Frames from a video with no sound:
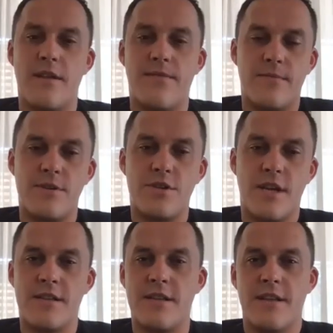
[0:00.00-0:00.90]
like from the
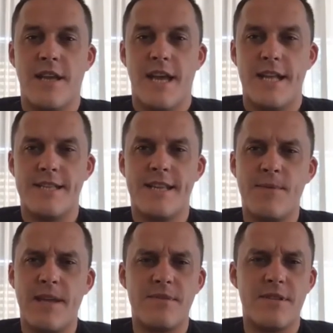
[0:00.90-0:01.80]
shot, and
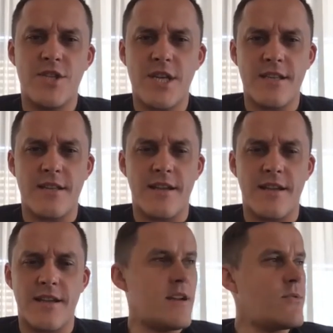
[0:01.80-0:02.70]
sometimes it's just like
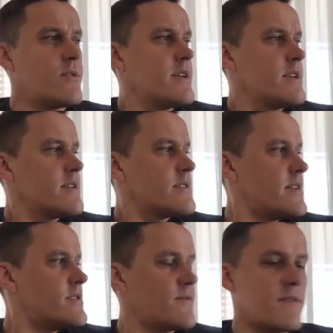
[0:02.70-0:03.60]
I don't know,
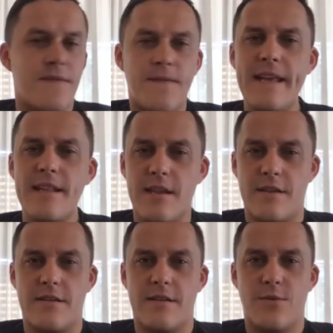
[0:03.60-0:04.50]
sense of the
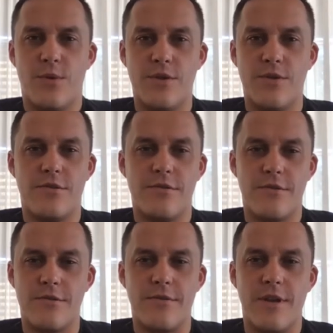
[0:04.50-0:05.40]
feeling what you should
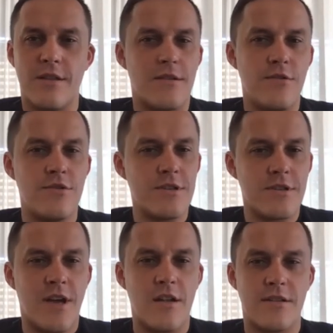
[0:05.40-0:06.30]
do, and you just
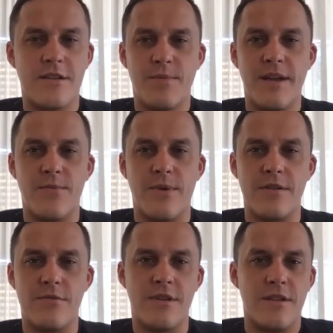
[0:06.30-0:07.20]
can't explain why
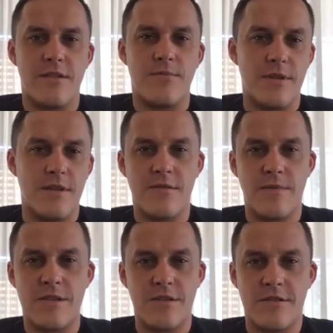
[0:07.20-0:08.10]
you did it, but it
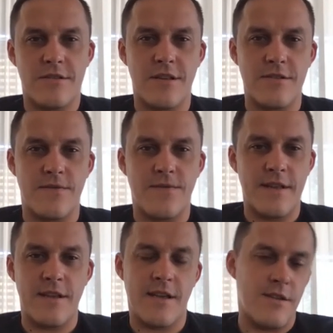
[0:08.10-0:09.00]
was just a sense of
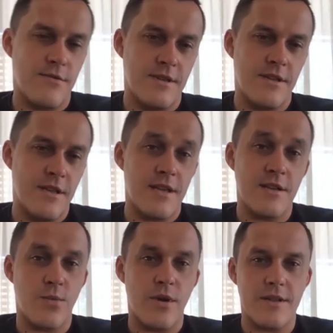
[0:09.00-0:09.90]
feeling and you did it and
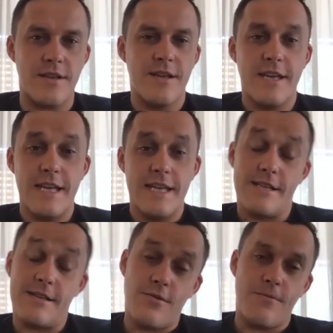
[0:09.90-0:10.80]
it worked.
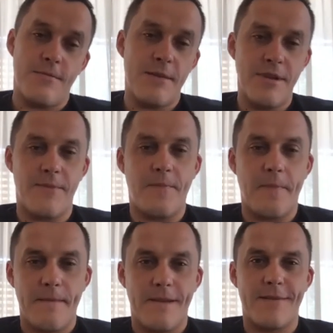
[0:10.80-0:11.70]
So maybe,
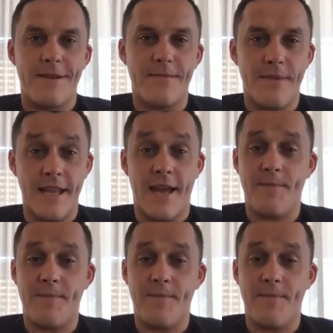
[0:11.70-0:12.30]
but yeah.